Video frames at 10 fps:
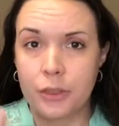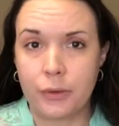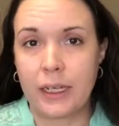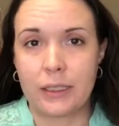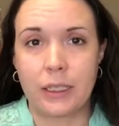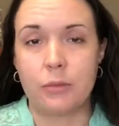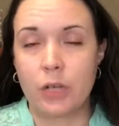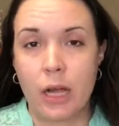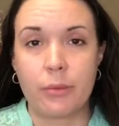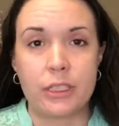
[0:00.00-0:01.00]
correcting
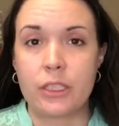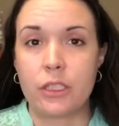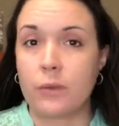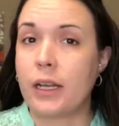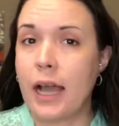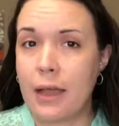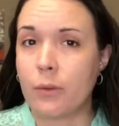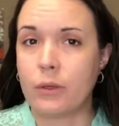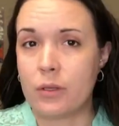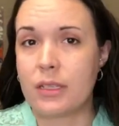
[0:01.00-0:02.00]
properties to it I
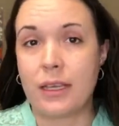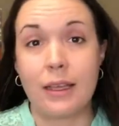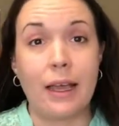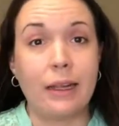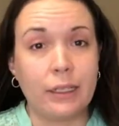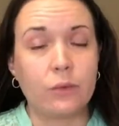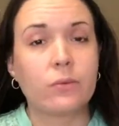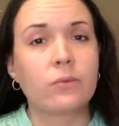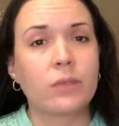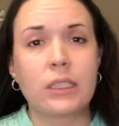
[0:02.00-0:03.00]
will say that it
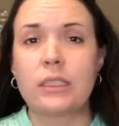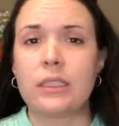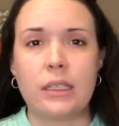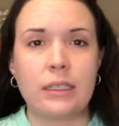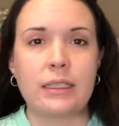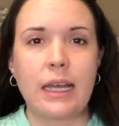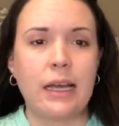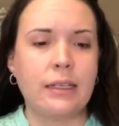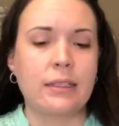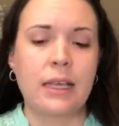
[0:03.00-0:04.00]
really does
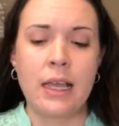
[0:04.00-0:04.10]
guys